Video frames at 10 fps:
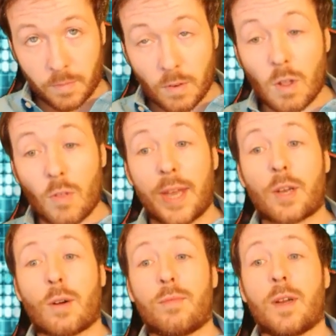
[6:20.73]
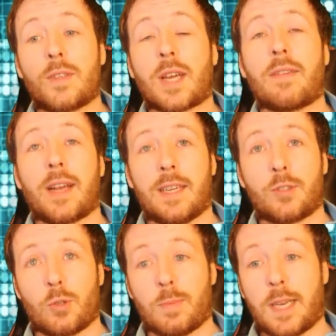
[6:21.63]
they convert directly
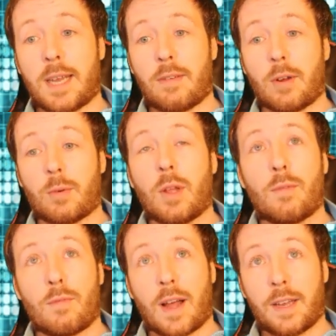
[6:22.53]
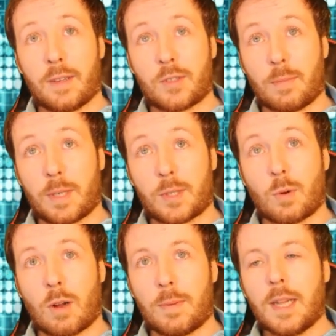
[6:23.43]
to Monero by atomic
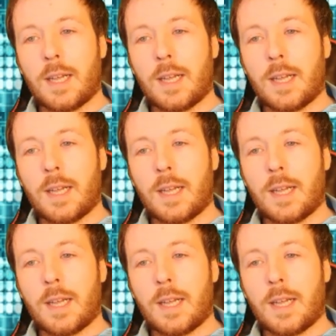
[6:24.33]
swap.